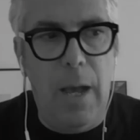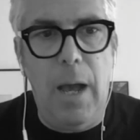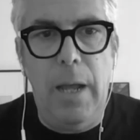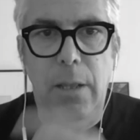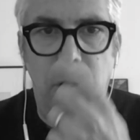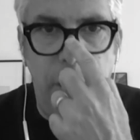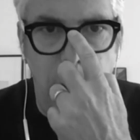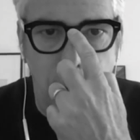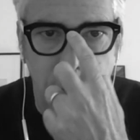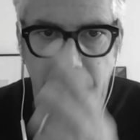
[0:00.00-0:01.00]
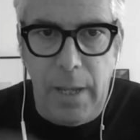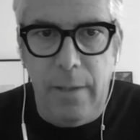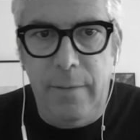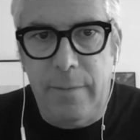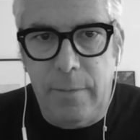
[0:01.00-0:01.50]
I look at Oatly
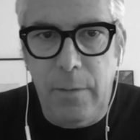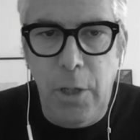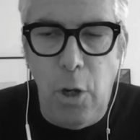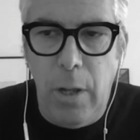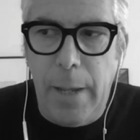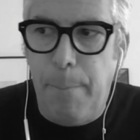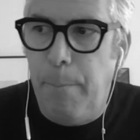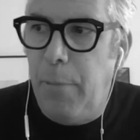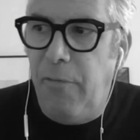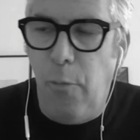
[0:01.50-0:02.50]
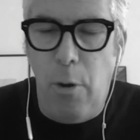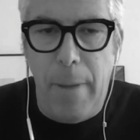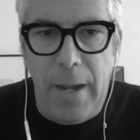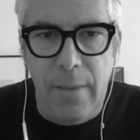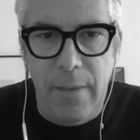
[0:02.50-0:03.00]
as, like before,
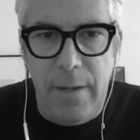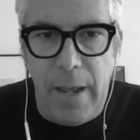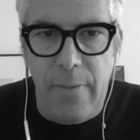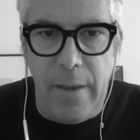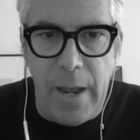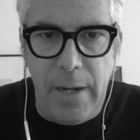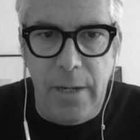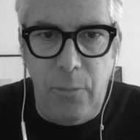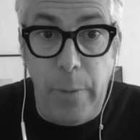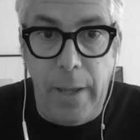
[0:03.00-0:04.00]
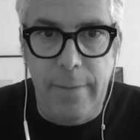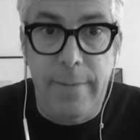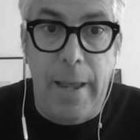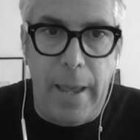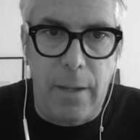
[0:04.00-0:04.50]
back in the day in the 90s, we had
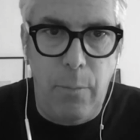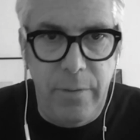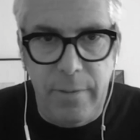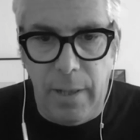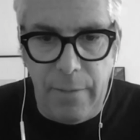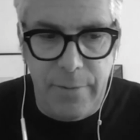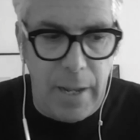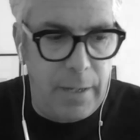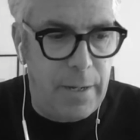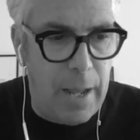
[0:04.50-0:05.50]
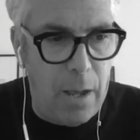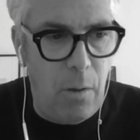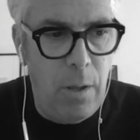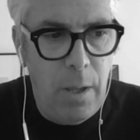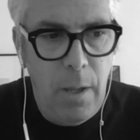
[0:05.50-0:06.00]
tech. We still have tech
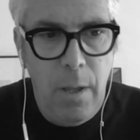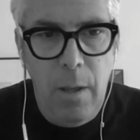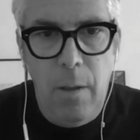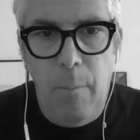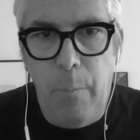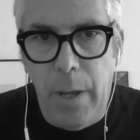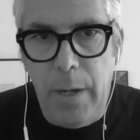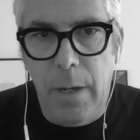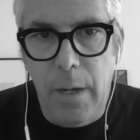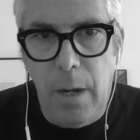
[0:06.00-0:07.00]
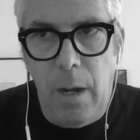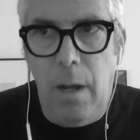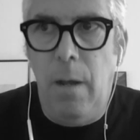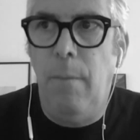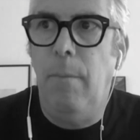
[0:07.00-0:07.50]
now. But
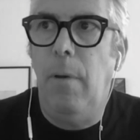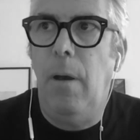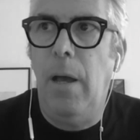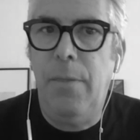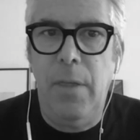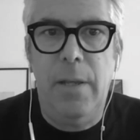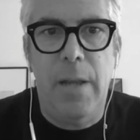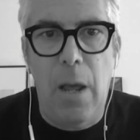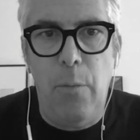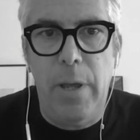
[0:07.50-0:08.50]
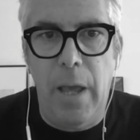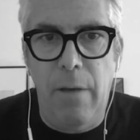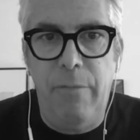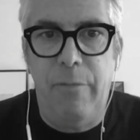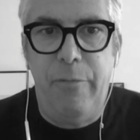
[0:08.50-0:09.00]
I think now we
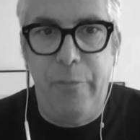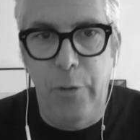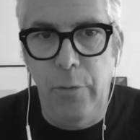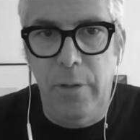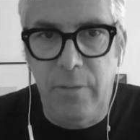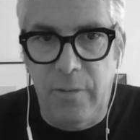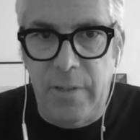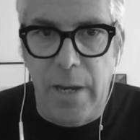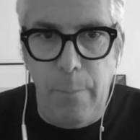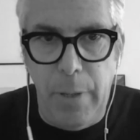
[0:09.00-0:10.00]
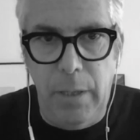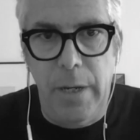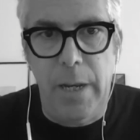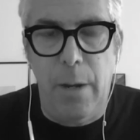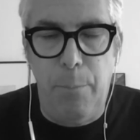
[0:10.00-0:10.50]
have food and
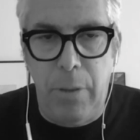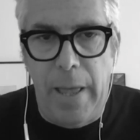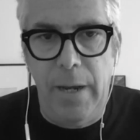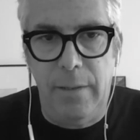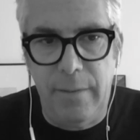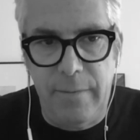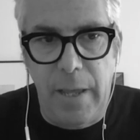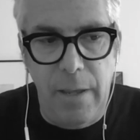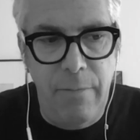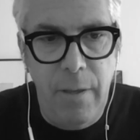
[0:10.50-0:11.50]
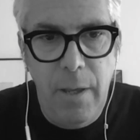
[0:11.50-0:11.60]
sustainability and a planet to save.